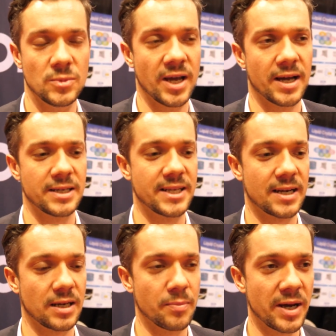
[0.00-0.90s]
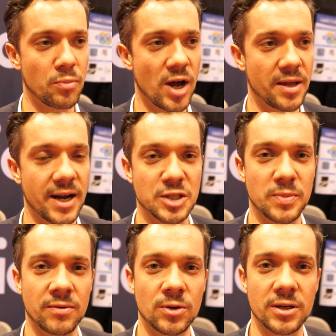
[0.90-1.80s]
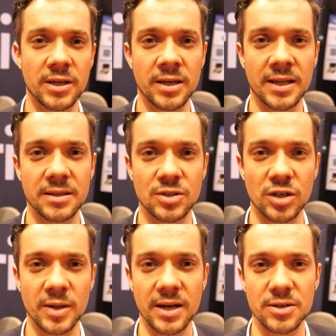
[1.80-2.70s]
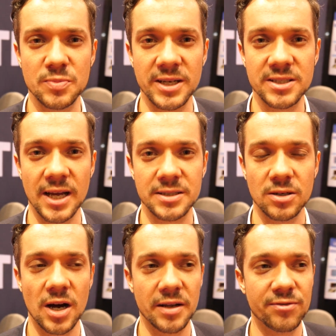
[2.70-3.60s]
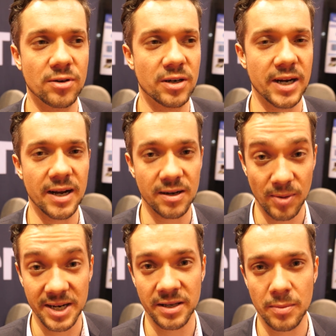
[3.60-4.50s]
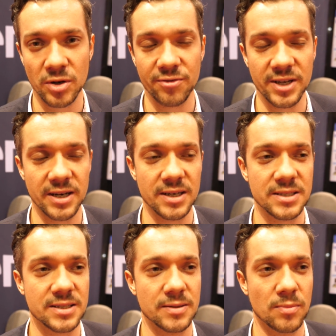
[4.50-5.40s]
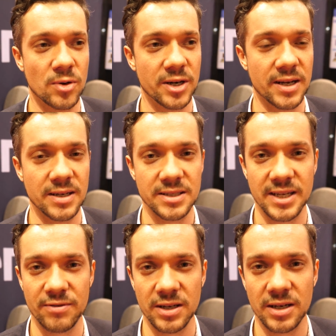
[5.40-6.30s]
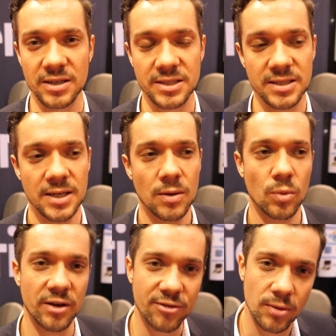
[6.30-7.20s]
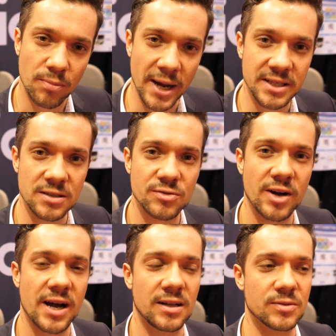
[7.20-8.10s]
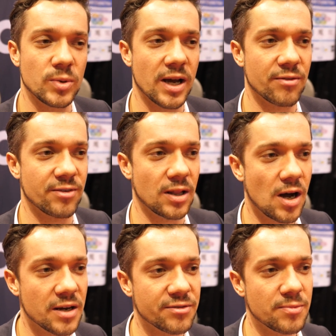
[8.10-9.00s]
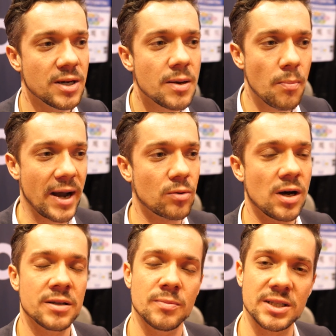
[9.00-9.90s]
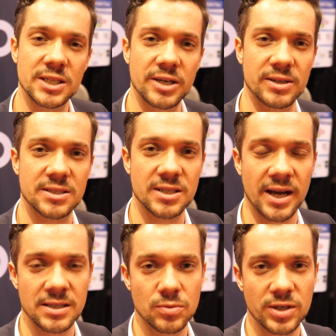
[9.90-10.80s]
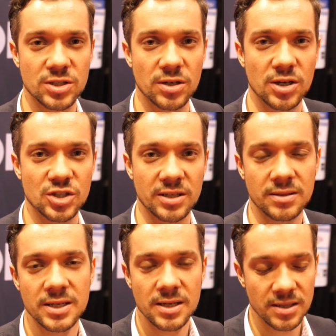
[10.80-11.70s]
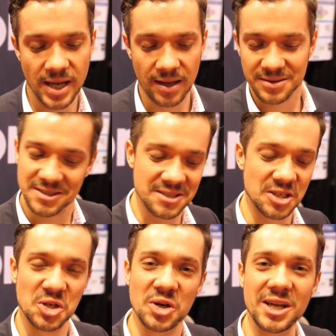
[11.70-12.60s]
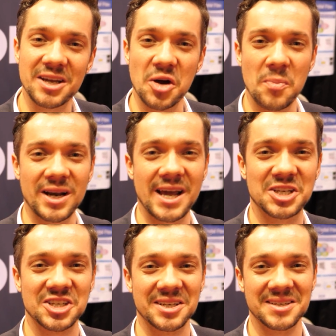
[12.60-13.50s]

Yeah, exactly. My brother has been working at the German Aerospace Center on it for quite a number of years, more than seven years. We have patents filed, we have a lot of background in material science research, and yeah, this is a unique combination.